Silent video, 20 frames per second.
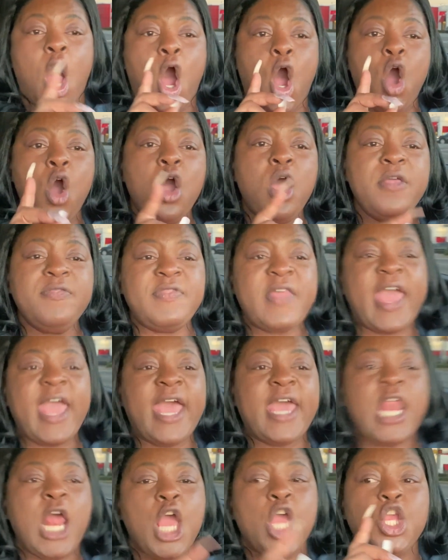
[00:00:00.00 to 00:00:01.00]
On
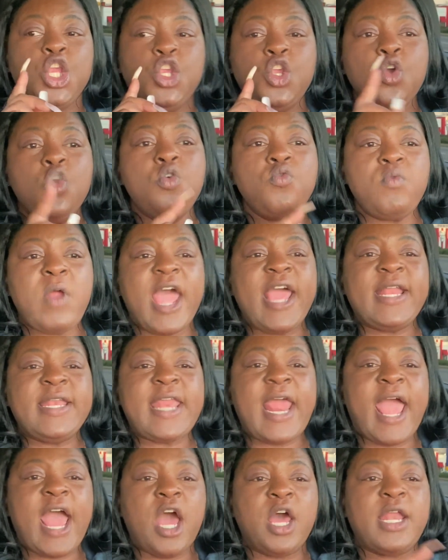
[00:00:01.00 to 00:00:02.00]
that, you write
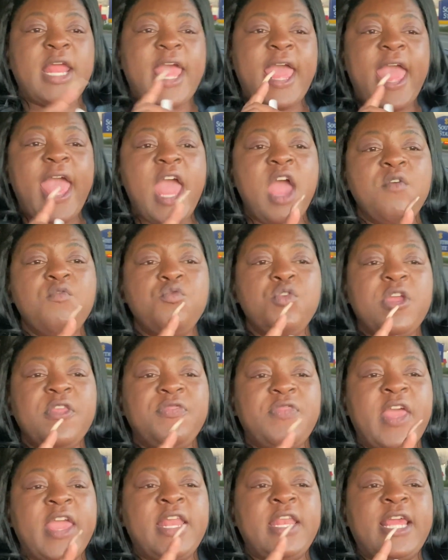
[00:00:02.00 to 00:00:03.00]
down
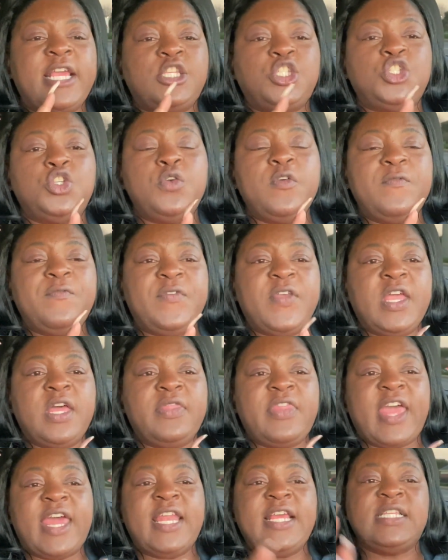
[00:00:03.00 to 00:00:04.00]
everything that you feel
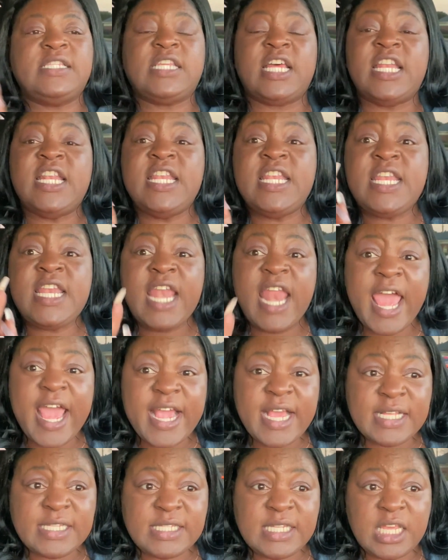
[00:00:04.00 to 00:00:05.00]
that is a
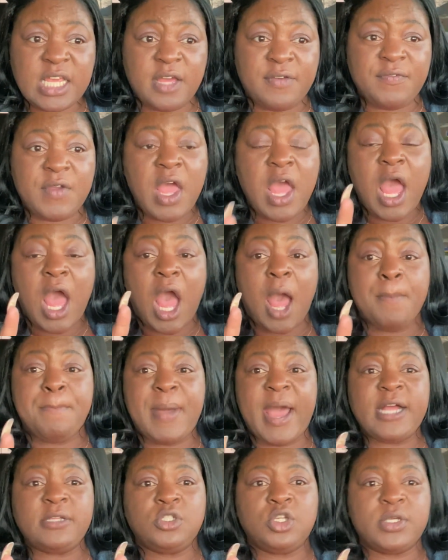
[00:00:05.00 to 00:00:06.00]
negative
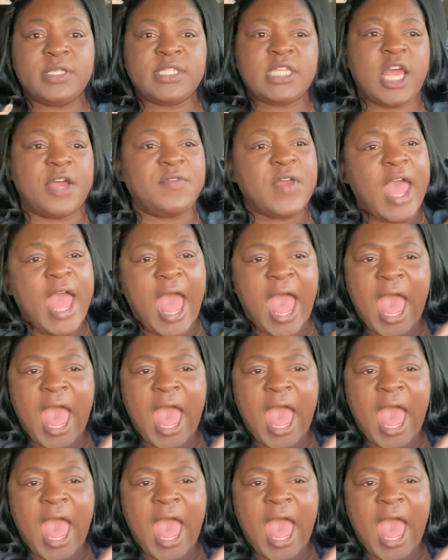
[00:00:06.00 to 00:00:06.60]
about yourself.